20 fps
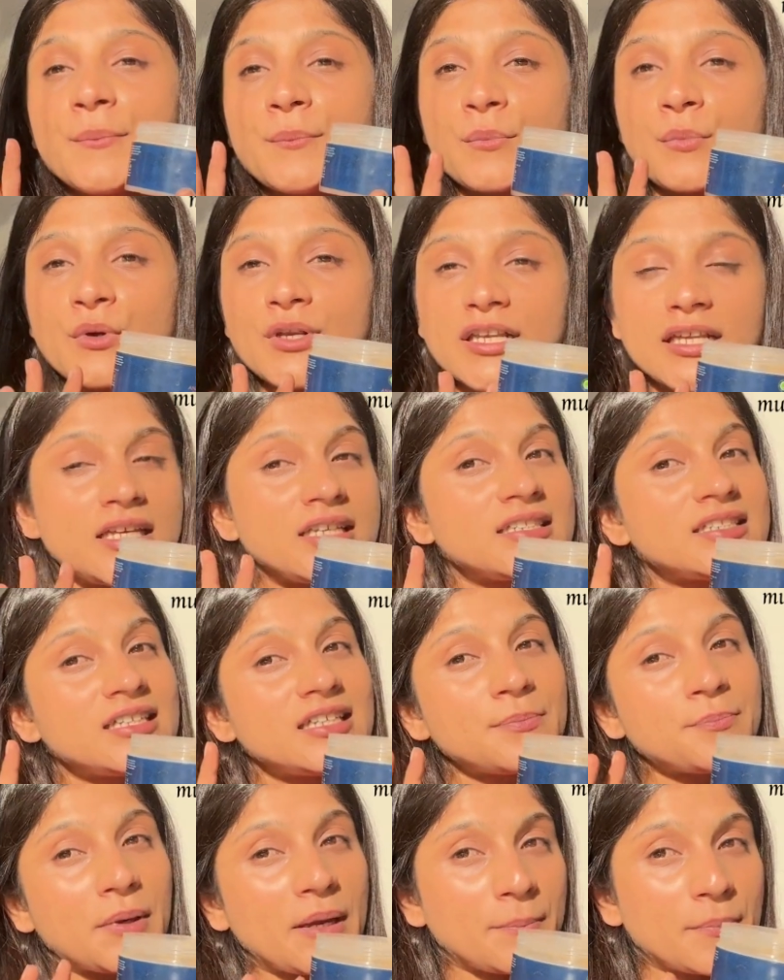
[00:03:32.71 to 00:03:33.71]

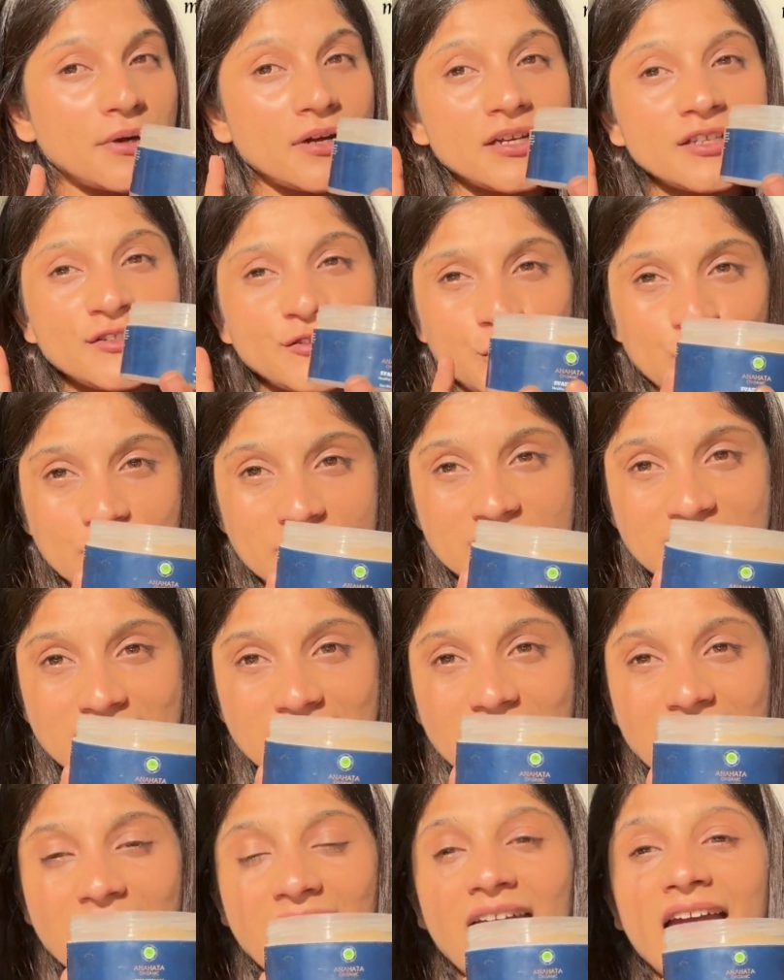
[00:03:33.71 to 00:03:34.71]
mulethi, pepper and tulsi
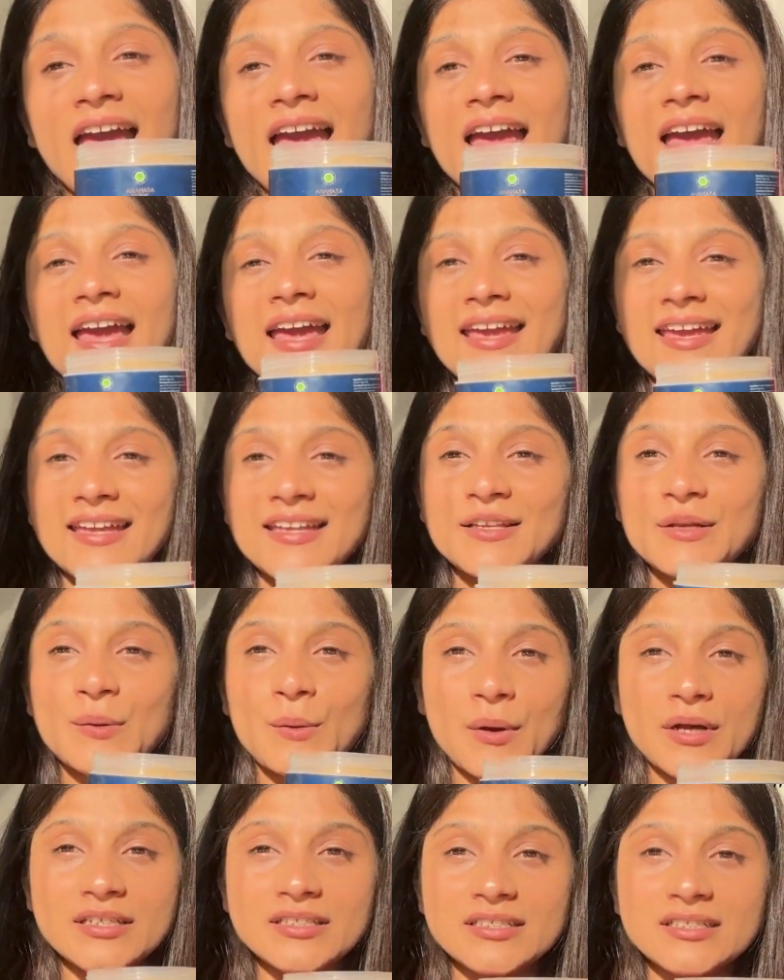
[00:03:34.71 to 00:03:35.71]
in
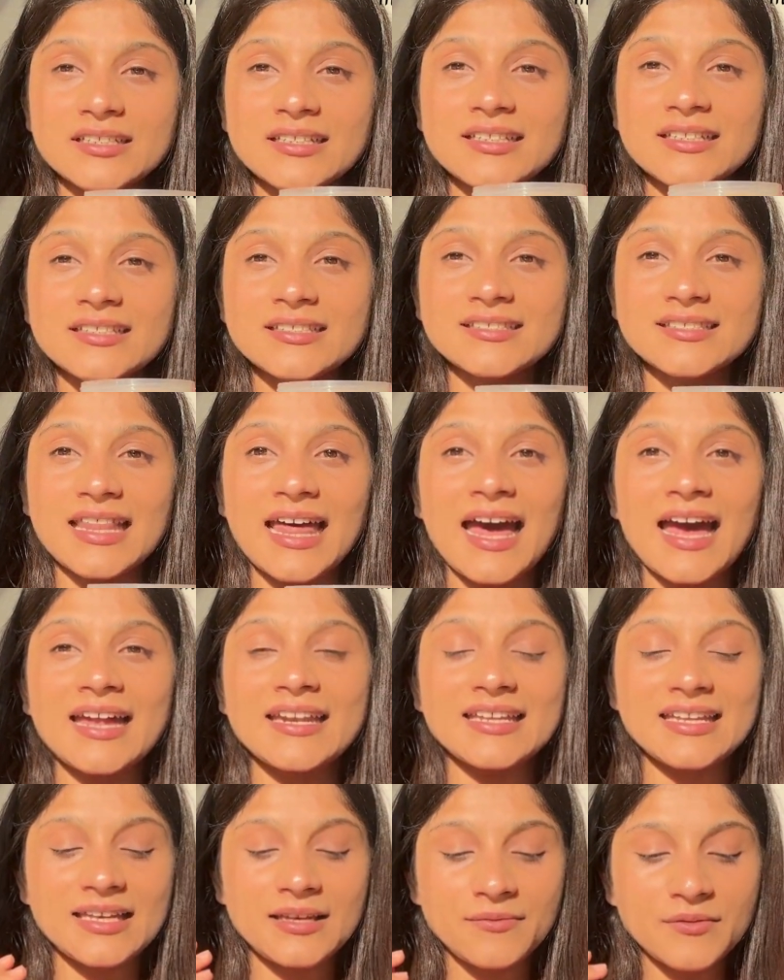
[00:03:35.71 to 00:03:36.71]
quantities that
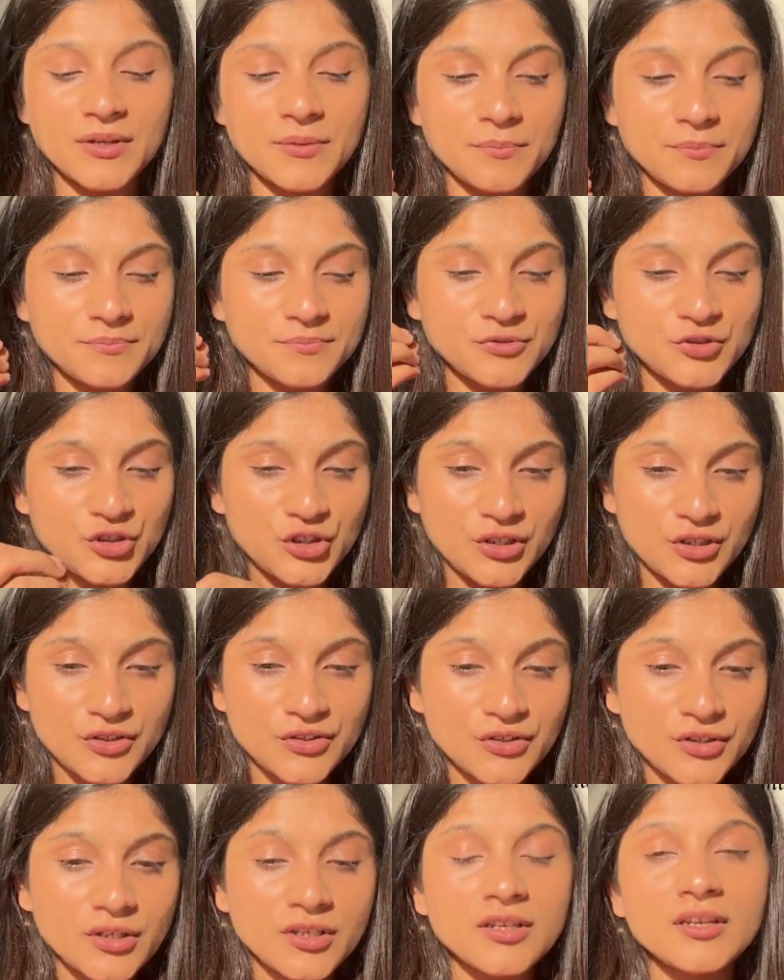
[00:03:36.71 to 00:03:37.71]
even
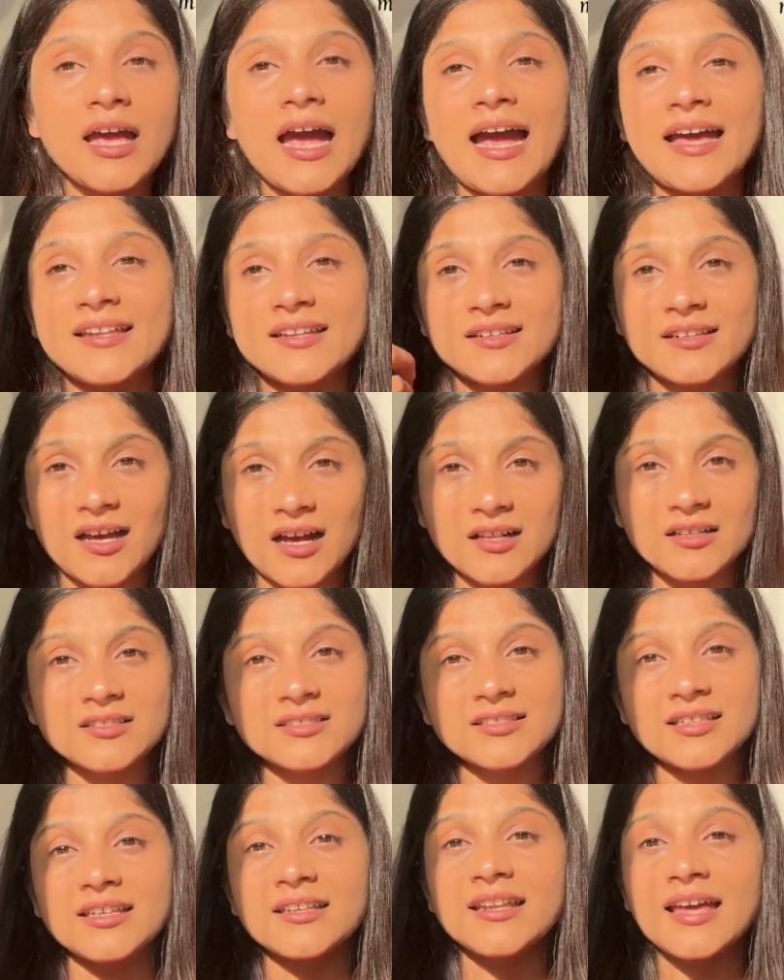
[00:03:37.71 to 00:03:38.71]
children and
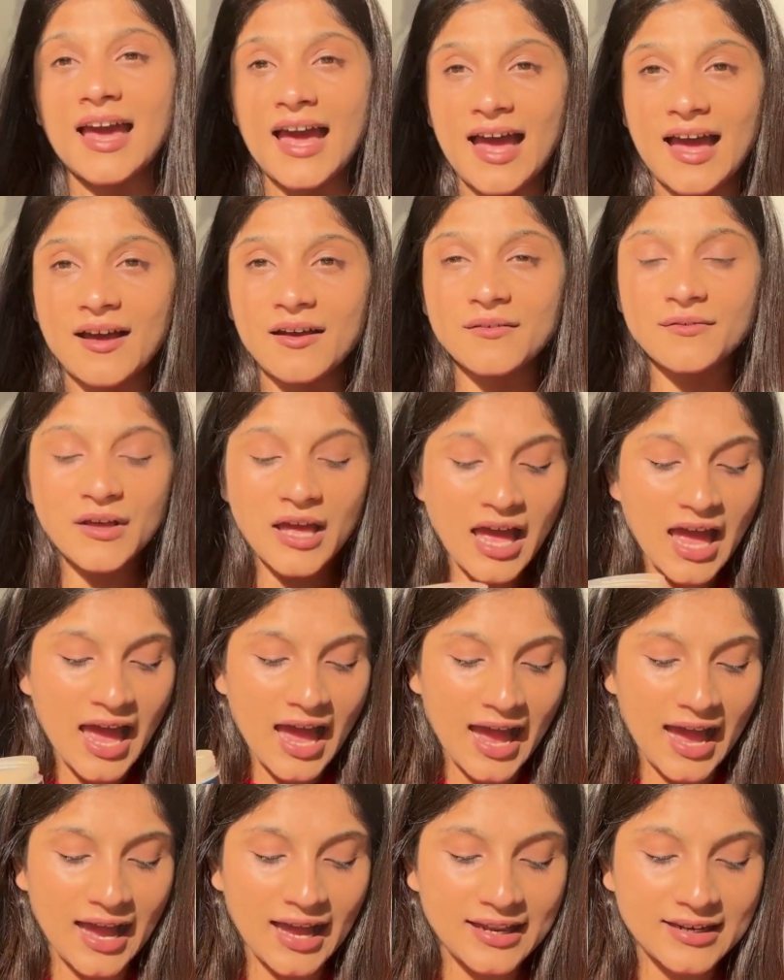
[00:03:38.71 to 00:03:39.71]
adults can have,
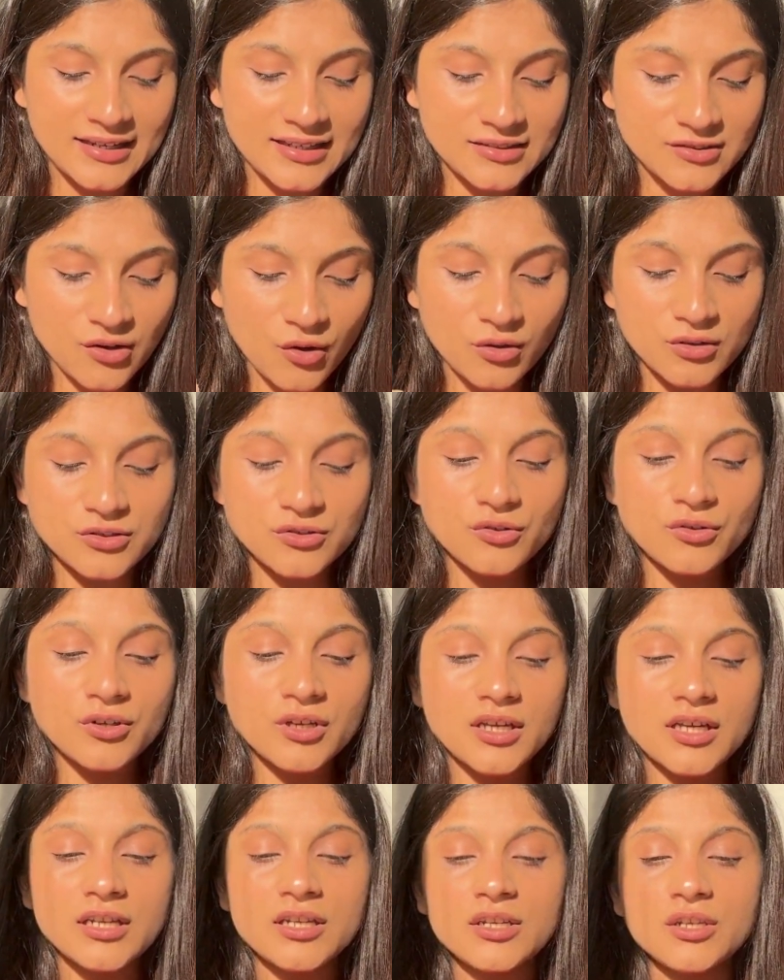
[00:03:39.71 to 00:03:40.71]
and it's also going
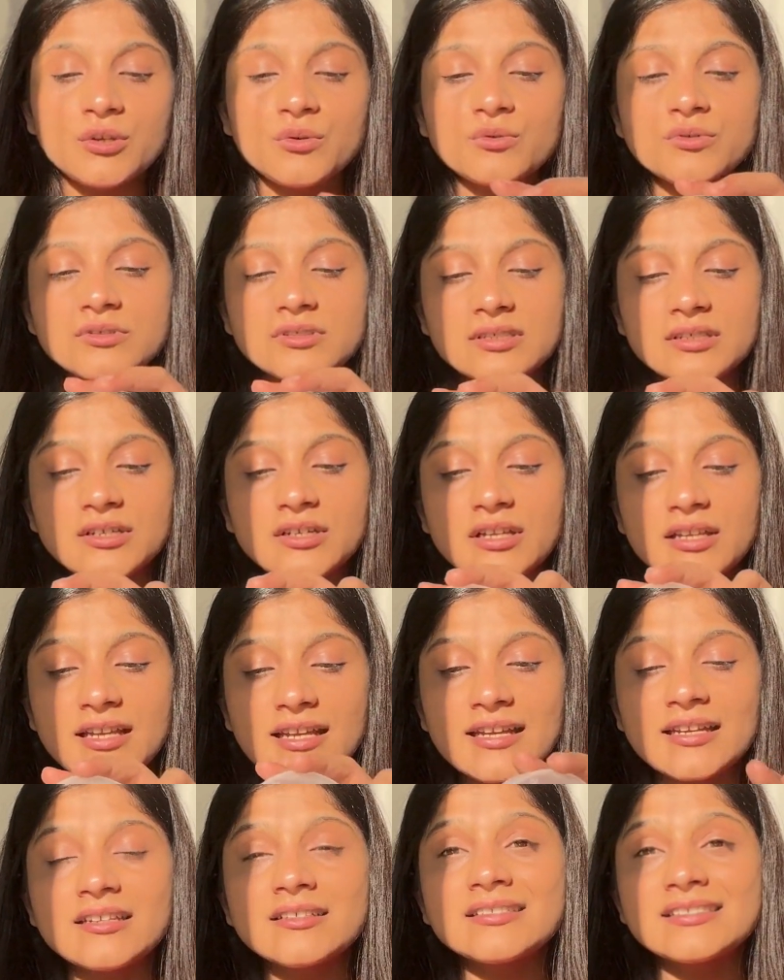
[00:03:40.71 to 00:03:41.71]
to induce
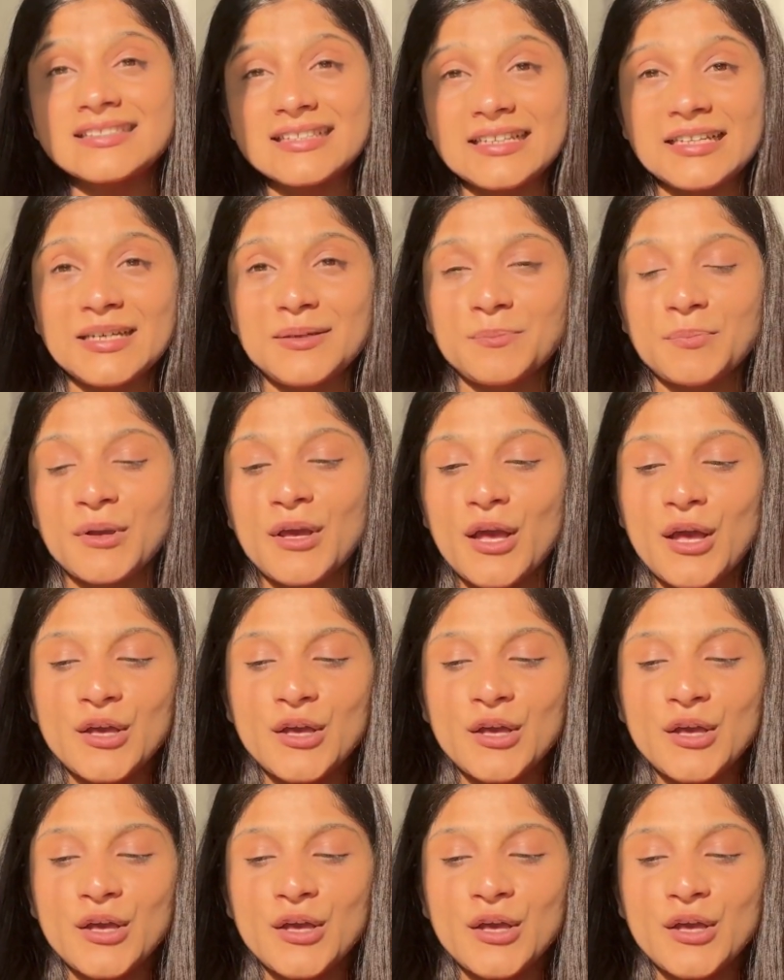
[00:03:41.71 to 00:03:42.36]
great sleep.